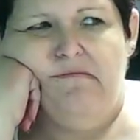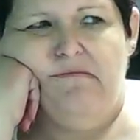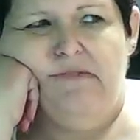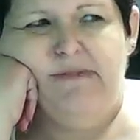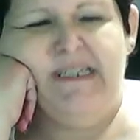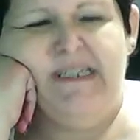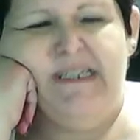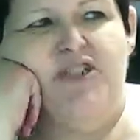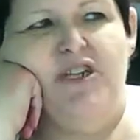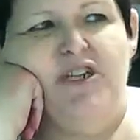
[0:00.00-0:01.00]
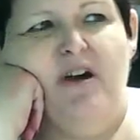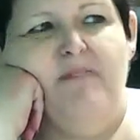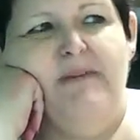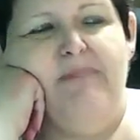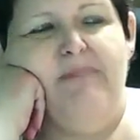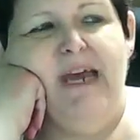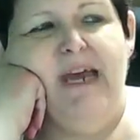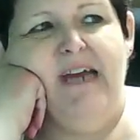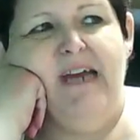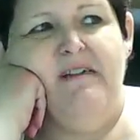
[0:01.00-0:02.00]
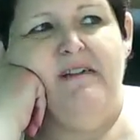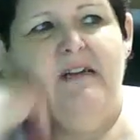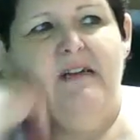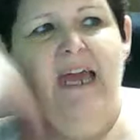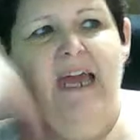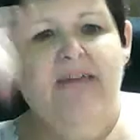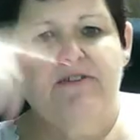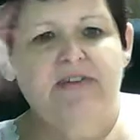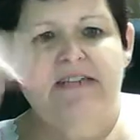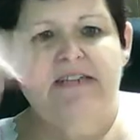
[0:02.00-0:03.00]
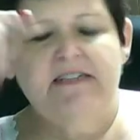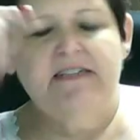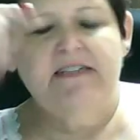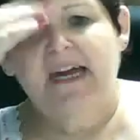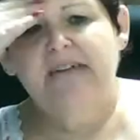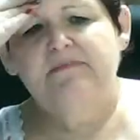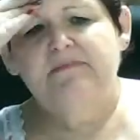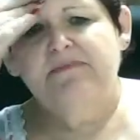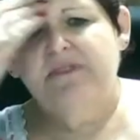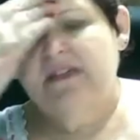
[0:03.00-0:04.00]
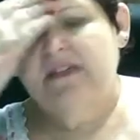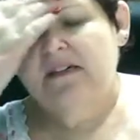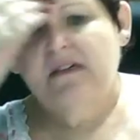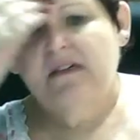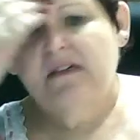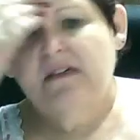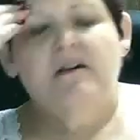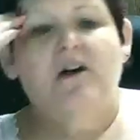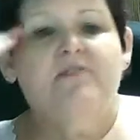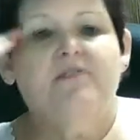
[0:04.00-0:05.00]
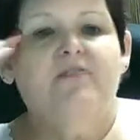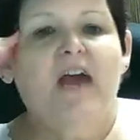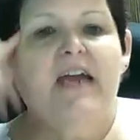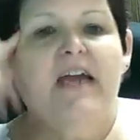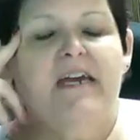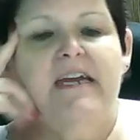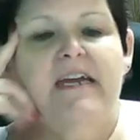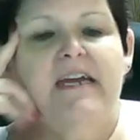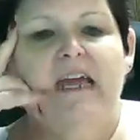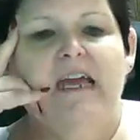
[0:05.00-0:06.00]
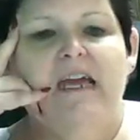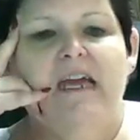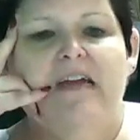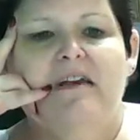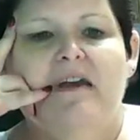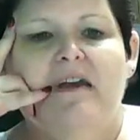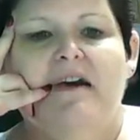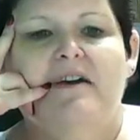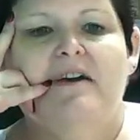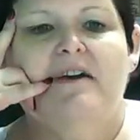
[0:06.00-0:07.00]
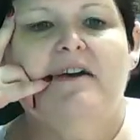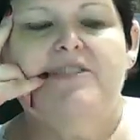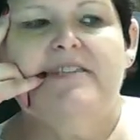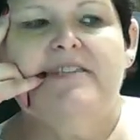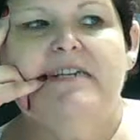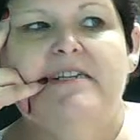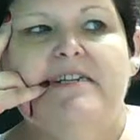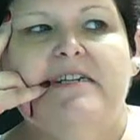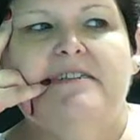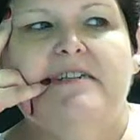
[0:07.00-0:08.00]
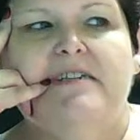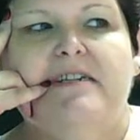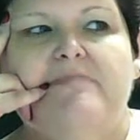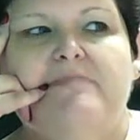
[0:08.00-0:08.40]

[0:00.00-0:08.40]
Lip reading: Let me see. She called me back after they did that on Friday, and she said that the